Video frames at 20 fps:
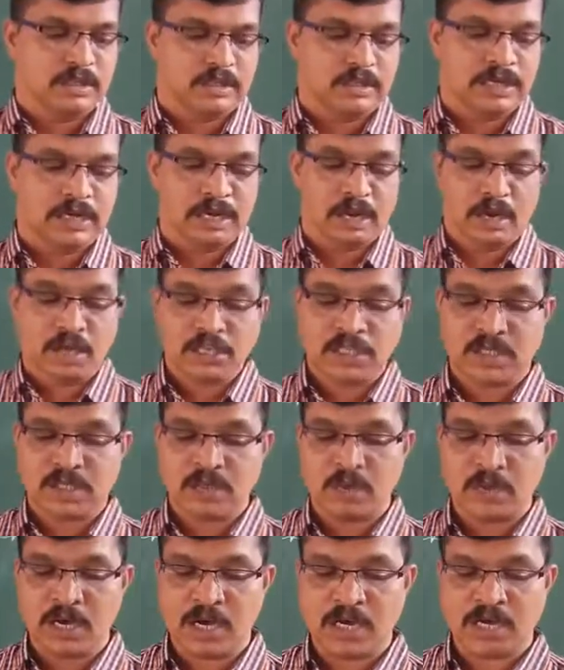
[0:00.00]
The last
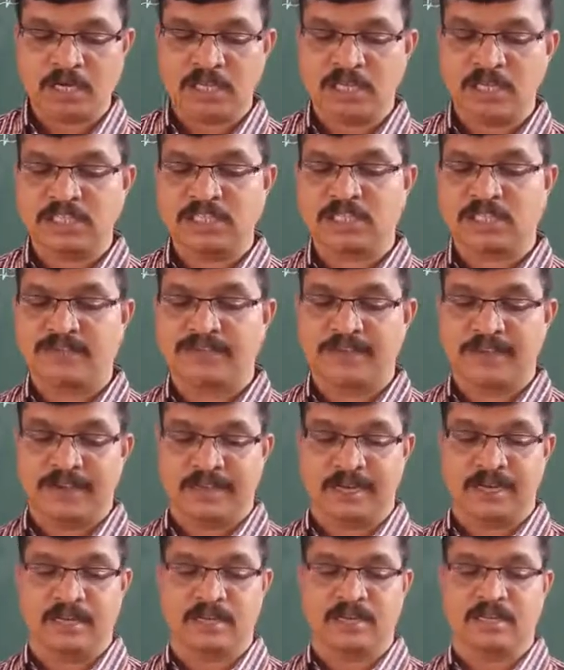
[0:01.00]
one is
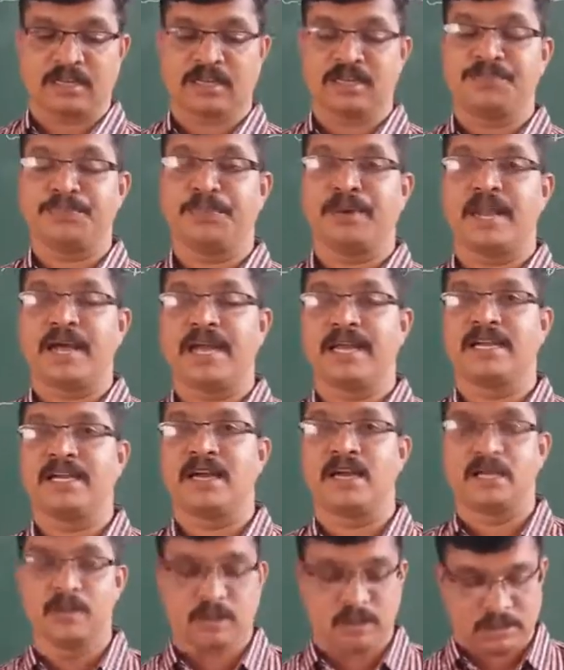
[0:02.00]
difficult, replied
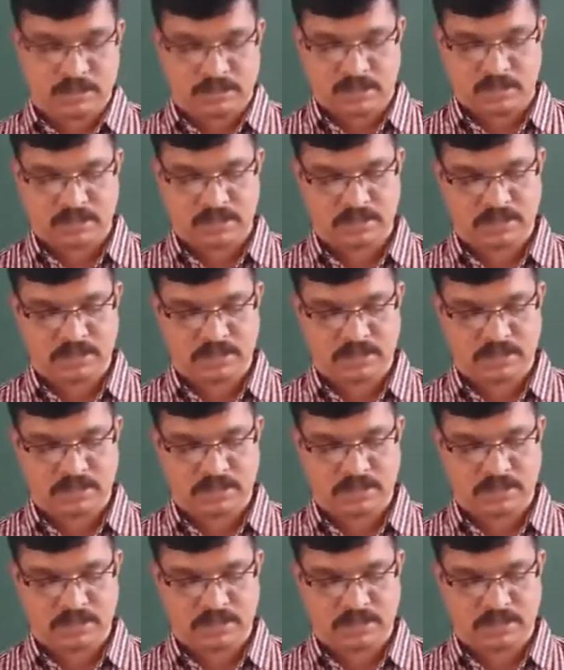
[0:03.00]
Anuj.